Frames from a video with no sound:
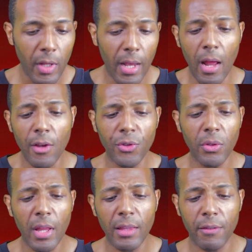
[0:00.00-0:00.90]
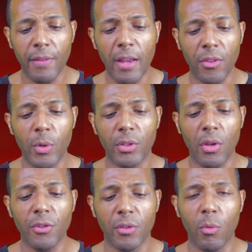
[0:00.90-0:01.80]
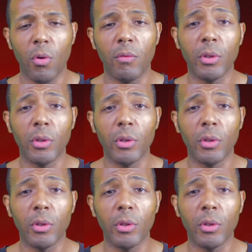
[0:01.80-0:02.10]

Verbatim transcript: And I also like the fact that we saw some more of